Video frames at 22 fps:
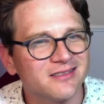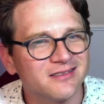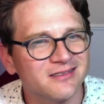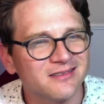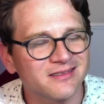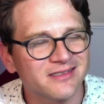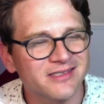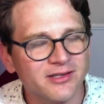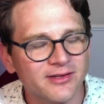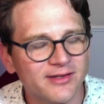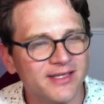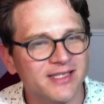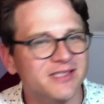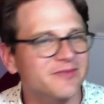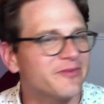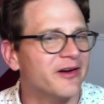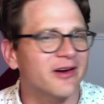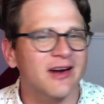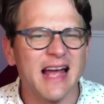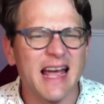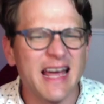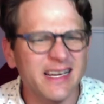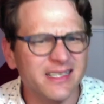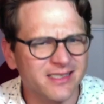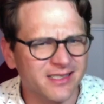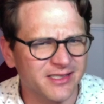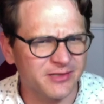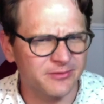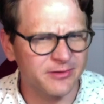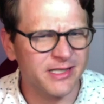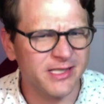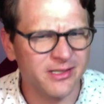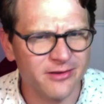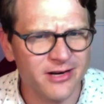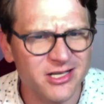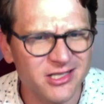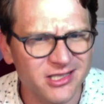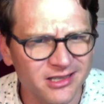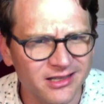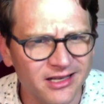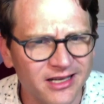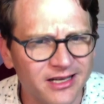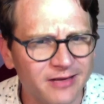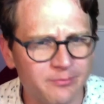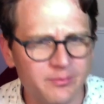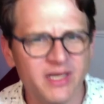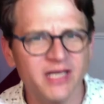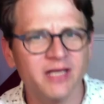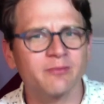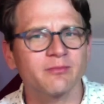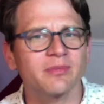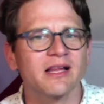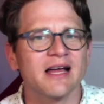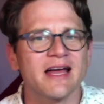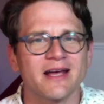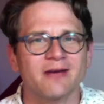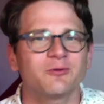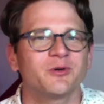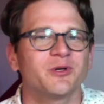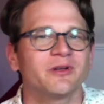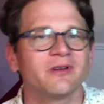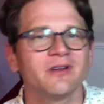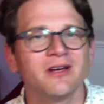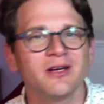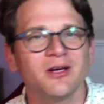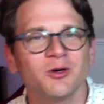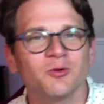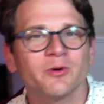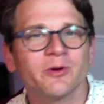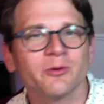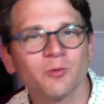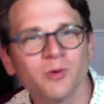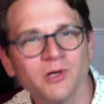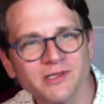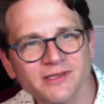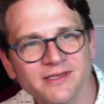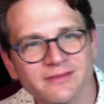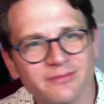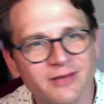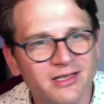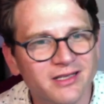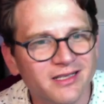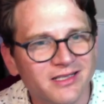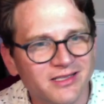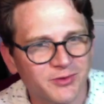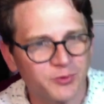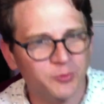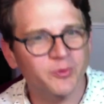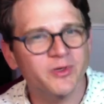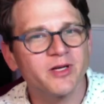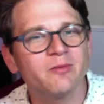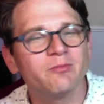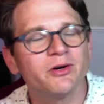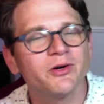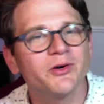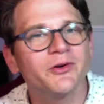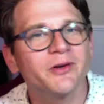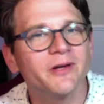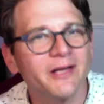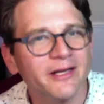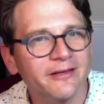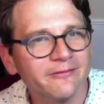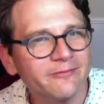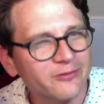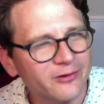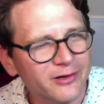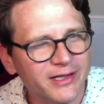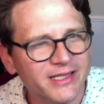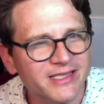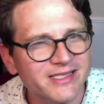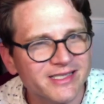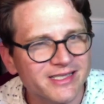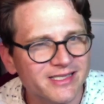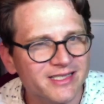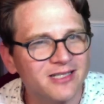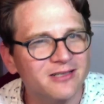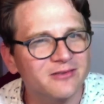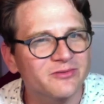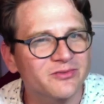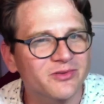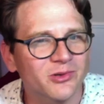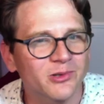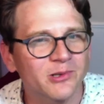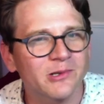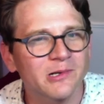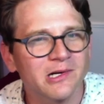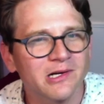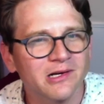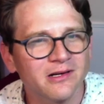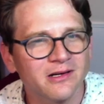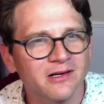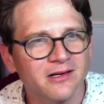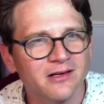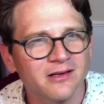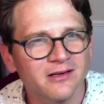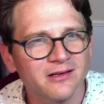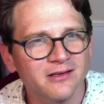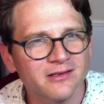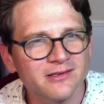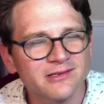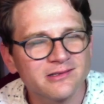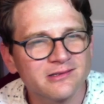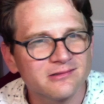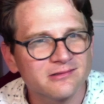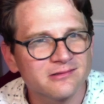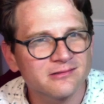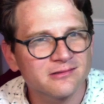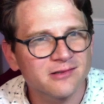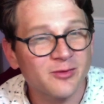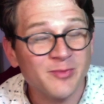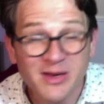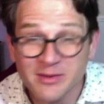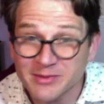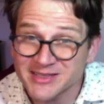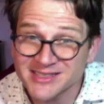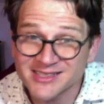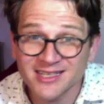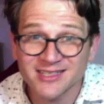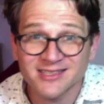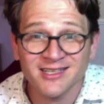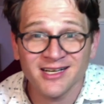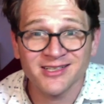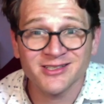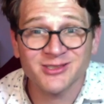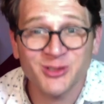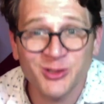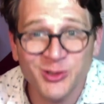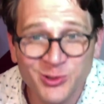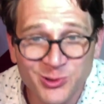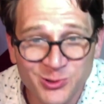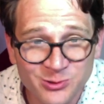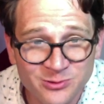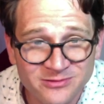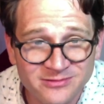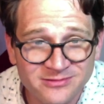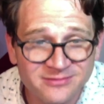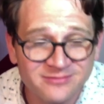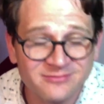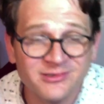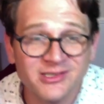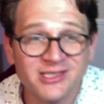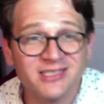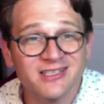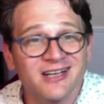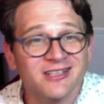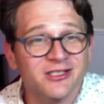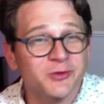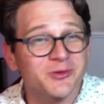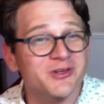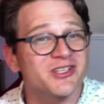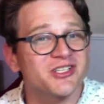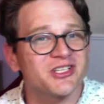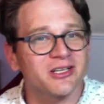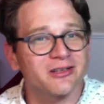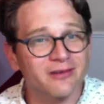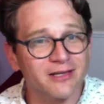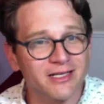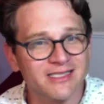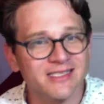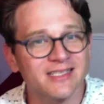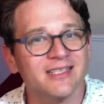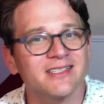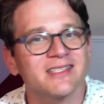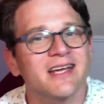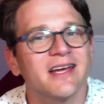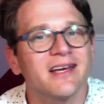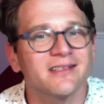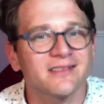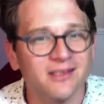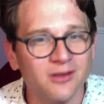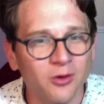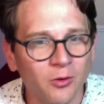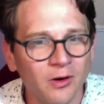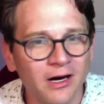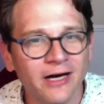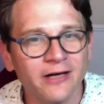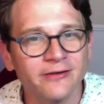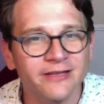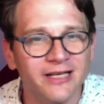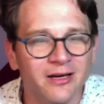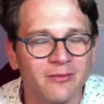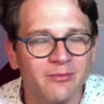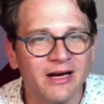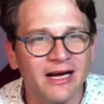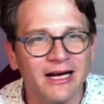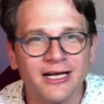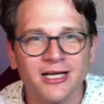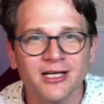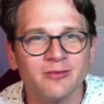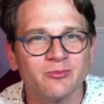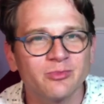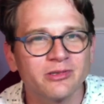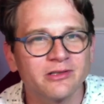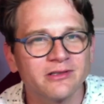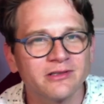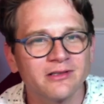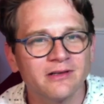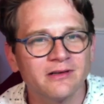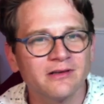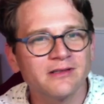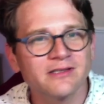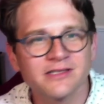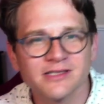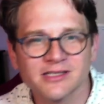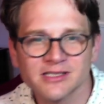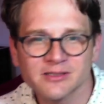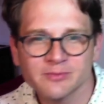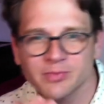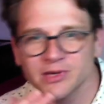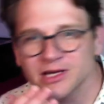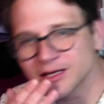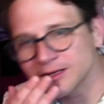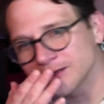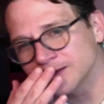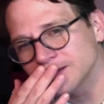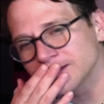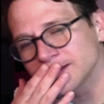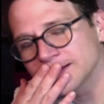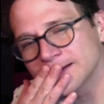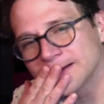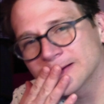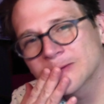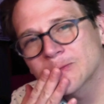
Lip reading: So I think it's fair to ask, is resurrection like Men in Black when Will Smith gets rebooted and forgets stuff? Or maybe it's like Doctor Who, when the Doctor regenerates and it takes a while to get back up to speed.